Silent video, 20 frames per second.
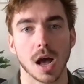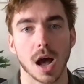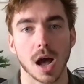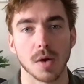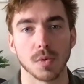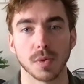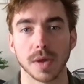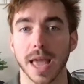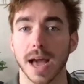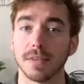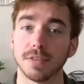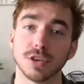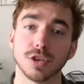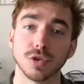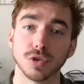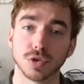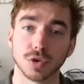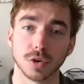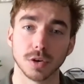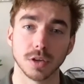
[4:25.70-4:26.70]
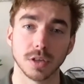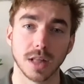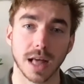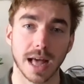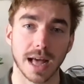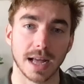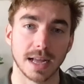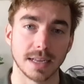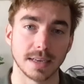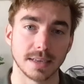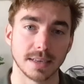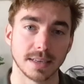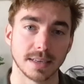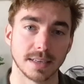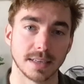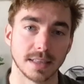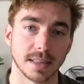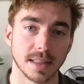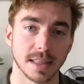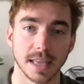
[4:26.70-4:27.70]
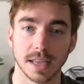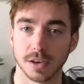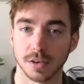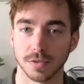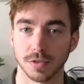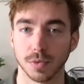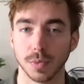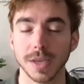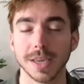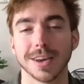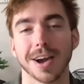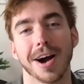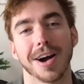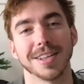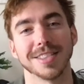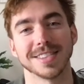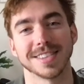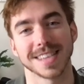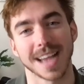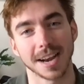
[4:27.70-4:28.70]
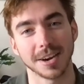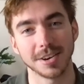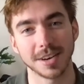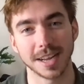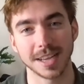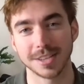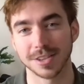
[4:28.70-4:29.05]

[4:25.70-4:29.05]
We have a tutorial at the end of the week on Saturday,